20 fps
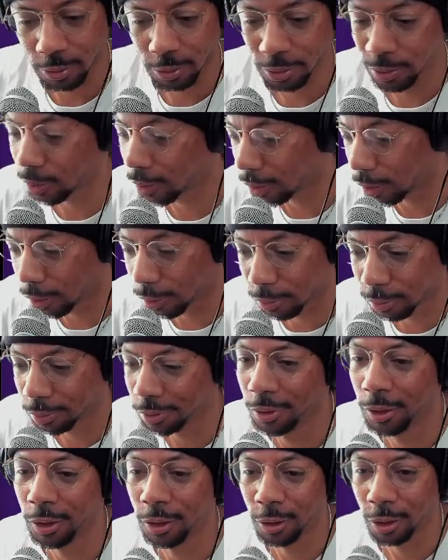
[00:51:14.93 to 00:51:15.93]
you know,
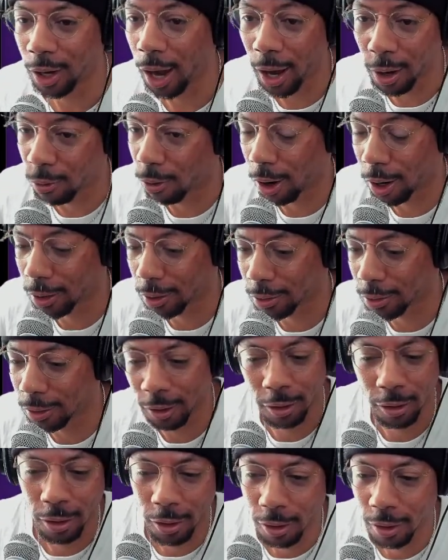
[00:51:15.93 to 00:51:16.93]

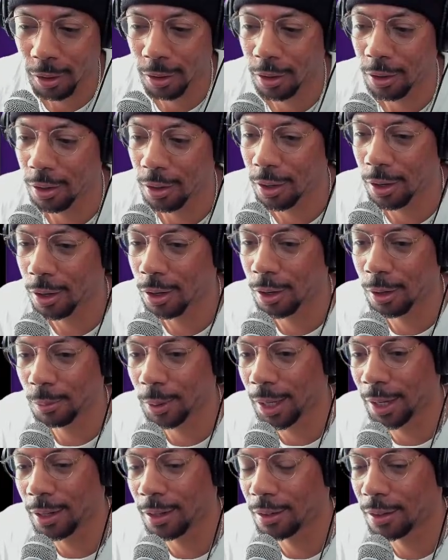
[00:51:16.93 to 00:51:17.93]
ironically,
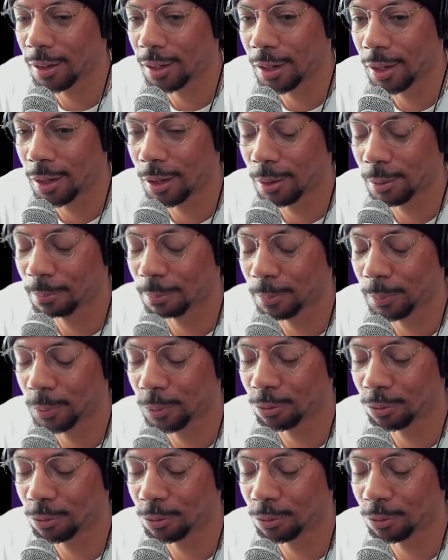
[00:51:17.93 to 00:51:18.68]
and